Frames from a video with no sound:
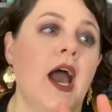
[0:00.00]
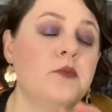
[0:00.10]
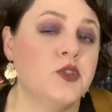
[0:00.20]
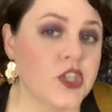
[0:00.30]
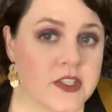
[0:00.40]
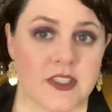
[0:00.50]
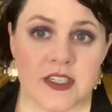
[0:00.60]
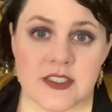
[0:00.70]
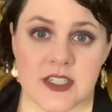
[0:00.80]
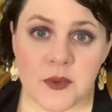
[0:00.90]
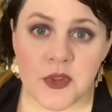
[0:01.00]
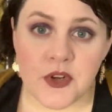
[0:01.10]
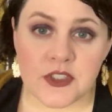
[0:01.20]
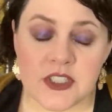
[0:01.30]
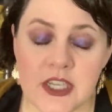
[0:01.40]
I'm just going to stick with
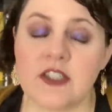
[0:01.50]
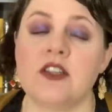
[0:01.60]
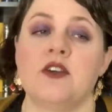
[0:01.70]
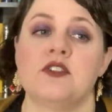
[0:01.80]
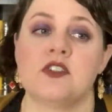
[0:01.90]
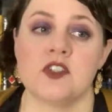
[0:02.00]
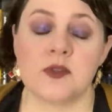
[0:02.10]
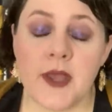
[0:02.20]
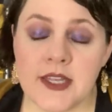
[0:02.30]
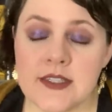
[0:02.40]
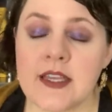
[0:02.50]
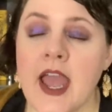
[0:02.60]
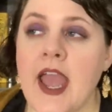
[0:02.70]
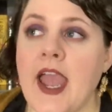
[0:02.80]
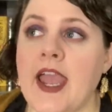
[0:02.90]
her standalone suspense
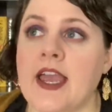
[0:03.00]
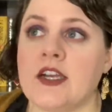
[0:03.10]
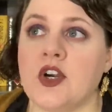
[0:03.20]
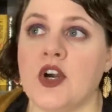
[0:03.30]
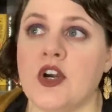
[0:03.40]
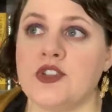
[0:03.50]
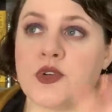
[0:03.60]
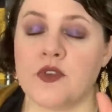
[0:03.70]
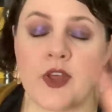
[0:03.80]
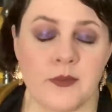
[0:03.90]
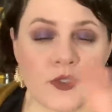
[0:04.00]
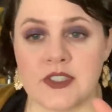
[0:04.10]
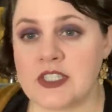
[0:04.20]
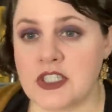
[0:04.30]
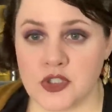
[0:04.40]
and her sort of like
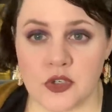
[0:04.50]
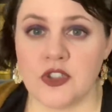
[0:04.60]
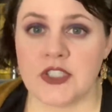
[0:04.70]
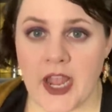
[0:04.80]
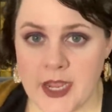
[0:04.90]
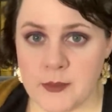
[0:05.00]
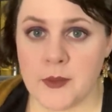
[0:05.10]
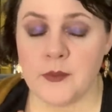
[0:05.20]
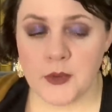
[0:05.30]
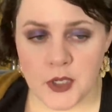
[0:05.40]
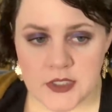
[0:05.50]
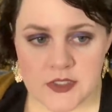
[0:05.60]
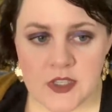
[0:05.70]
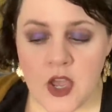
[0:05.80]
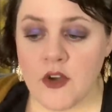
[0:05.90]
procedural type
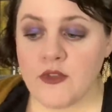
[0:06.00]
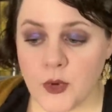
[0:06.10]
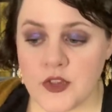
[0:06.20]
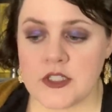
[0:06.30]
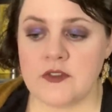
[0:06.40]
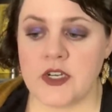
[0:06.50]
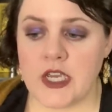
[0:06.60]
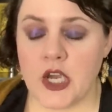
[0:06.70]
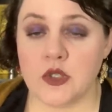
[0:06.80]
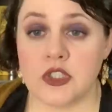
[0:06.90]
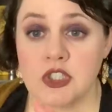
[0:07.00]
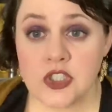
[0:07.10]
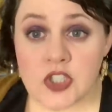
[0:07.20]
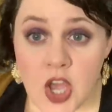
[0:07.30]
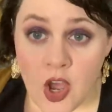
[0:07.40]
books for this video.
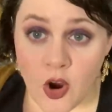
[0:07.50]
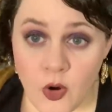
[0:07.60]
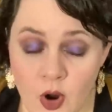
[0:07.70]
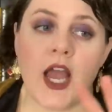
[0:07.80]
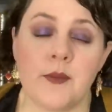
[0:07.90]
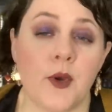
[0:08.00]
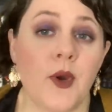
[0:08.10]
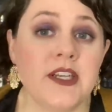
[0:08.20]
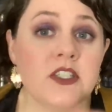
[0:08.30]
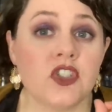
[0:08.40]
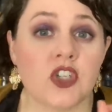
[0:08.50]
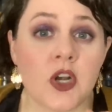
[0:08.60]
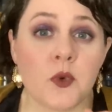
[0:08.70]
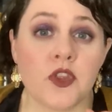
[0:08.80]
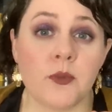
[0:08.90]
So I'm going to
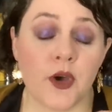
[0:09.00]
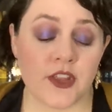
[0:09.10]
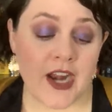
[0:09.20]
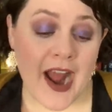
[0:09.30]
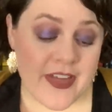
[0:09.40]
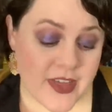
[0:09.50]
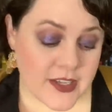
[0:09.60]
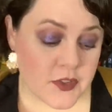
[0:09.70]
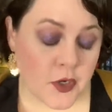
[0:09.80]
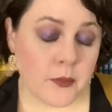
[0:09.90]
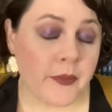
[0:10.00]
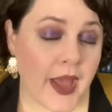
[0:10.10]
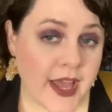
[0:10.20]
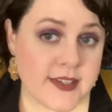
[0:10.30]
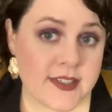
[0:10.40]
start with the book that I think is her
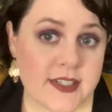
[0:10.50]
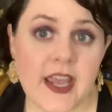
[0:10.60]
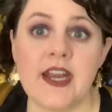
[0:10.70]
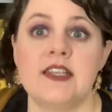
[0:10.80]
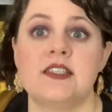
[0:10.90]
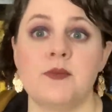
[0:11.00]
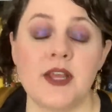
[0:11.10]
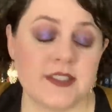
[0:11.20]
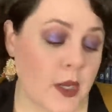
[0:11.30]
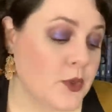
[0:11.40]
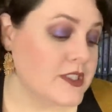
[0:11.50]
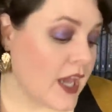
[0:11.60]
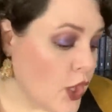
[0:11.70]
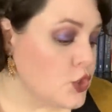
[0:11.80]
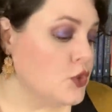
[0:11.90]
best and is the place I would
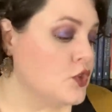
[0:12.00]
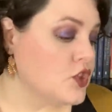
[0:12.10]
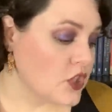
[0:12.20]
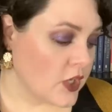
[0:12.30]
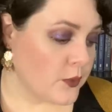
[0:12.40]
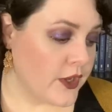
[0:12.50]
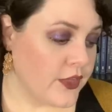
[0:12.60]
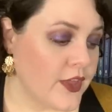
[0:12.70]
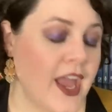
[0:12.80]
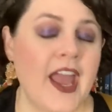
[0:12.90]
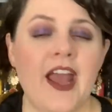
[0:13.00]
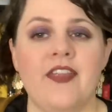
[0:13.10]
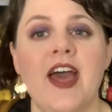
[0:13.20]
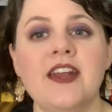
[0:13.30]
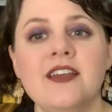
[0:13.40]
tell you to start with
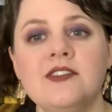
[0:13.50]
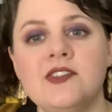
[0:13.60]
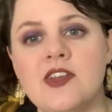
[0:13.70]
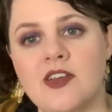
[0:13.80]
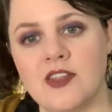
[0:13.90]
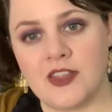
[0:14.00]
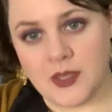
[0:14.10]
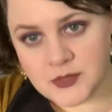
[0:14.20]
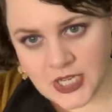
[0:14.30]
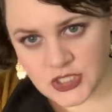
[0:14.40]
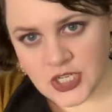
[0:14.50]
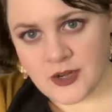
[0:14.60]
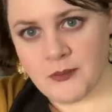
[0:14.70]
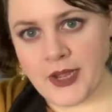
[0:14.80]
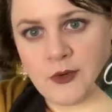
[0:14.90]
and that is The
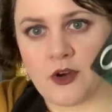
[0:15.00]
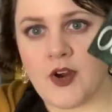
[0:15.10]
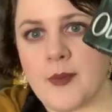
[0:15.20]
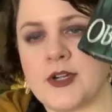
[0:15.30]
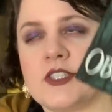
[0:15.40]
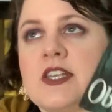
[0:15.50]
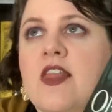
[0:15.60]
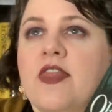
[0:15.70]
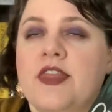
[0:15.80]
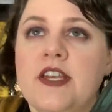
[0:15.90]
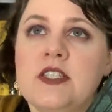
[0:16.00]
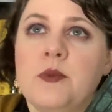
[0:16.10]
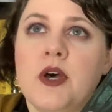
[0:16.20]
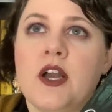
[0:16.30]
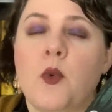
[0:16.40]
Obsession by Nora Roberts. This
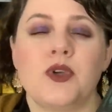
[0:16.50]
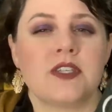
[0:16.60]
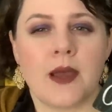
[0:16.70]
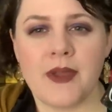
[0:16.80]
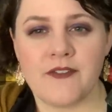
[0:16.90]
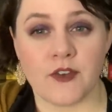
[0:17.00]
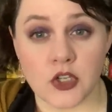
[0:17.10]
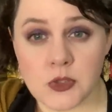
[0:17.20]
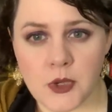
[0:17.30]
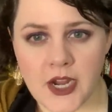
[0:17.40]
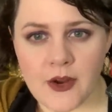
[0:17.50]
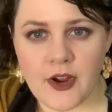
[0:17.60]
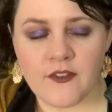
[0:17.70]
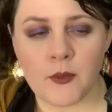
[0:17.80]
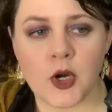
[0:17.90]
book was not my first book I
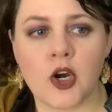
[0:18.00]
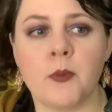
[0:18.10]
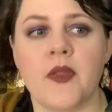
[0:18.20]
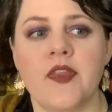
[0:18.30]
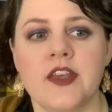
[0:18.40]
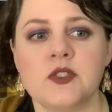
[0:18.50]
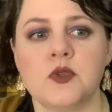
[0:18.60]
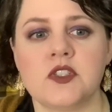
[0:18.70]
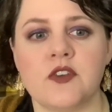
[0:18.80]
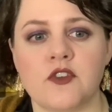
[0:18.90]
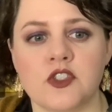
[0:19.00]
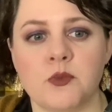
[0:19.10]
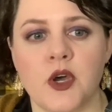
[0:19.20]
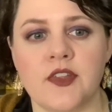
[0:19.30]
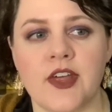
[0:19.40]
read from her, but this was the
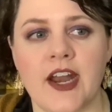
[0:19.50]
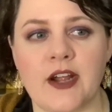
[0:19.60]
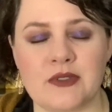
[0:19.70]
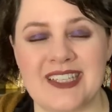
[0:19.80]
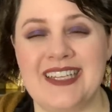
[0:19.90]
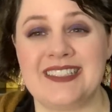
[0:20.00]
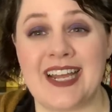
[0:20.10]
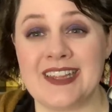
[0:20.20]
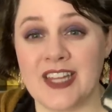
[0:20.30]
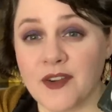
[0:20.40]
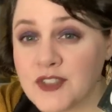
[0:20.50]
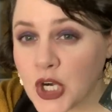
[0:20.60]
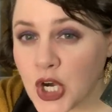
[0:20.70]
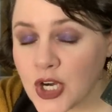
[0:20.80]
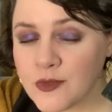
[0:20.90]
first book that I realized I loved
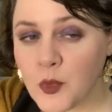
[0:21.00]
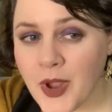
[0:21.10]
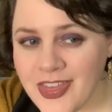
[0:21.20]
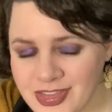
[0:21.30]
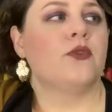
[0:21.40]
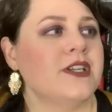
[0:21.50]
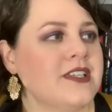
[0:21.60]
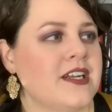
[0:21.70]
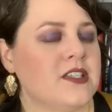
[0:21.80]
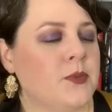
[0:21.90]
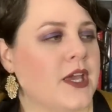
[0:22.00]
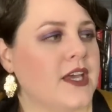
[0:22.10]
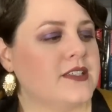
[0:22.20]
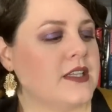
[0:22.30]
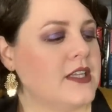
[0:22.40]
her with. The reason is
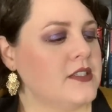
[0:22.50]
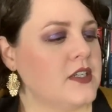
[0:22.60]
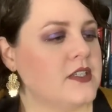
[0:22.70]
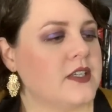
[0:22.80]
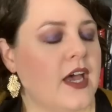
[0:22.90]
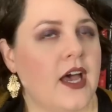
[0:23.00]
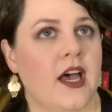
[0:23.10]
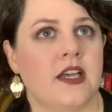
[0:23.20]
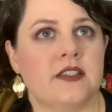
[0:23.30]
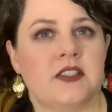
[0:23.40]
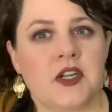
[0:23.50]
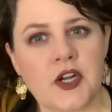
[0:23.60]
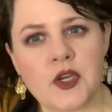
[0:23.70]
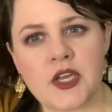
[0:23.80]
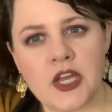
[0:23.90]
because this is a
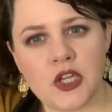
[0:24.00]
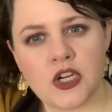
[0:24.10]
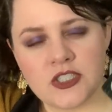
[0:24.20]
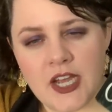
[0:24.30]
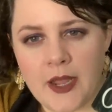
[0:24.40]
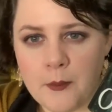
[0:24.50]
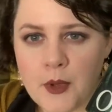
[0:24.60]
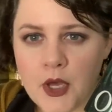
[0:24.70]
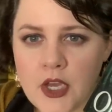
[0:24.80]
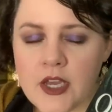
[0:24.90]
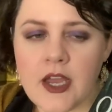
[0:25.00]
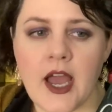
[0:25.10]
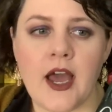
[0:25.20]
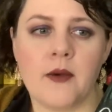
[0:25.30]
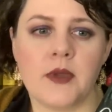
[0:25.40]
serial killer type book.
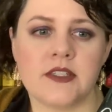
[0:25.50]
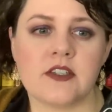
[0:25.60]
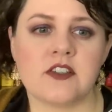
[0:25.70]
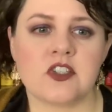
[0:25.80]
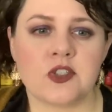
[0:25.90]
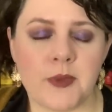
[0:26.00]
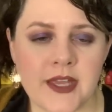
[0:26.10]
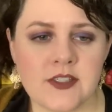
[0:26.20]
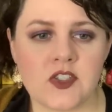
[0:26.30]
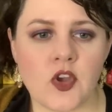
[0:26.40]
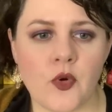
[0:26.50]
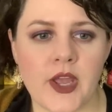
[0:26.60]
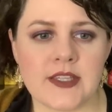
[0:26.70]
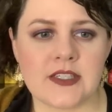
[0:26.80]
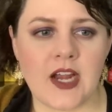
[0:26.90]
Um, it's a suspense, so
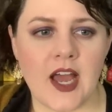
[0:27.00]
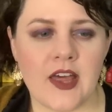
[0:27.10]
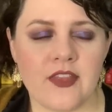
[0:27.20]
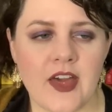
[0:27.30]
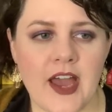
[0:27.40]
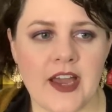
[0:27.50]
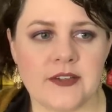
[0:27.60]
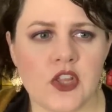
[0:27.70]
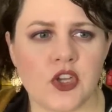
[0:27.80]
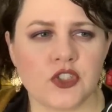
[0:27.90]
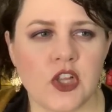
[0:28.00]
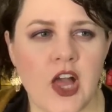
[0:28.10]
it's not that there's a